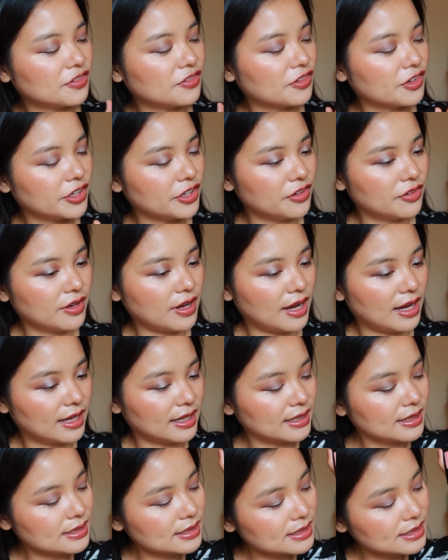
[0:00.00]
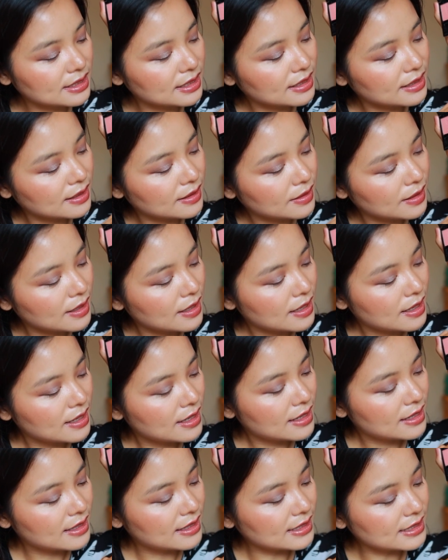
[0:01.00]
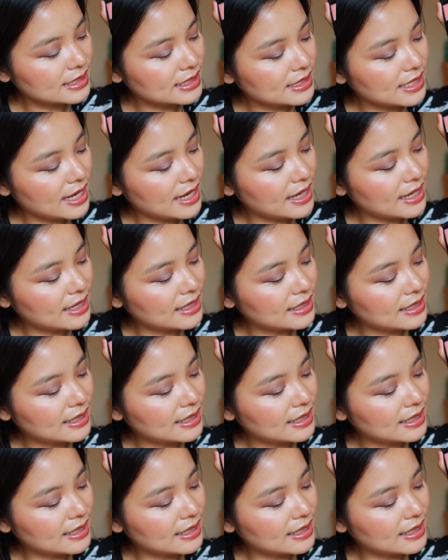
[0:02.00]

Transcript: for you guys. This shade